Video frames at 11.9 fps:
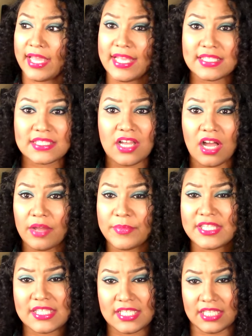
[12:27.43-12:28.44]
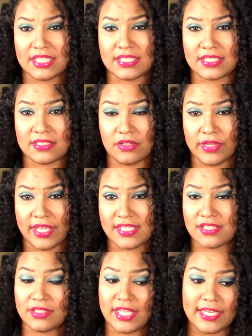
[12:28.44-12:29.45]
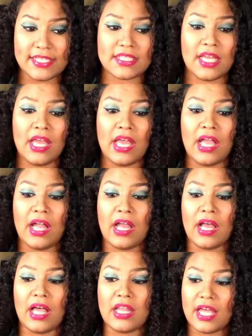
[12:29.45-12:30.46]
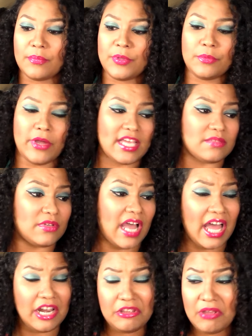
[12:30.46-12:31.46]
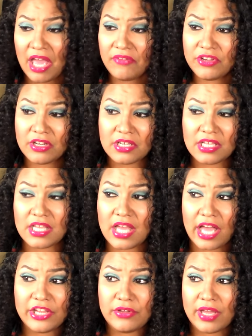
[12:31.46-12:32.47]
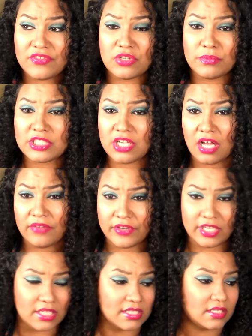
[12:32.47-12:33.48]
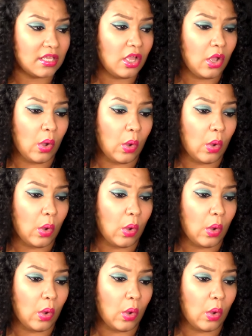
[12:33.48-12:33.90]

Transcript: It's common sense, okay? So ladies, a lot of people ask me, how do you have your, how do you have so much confidence?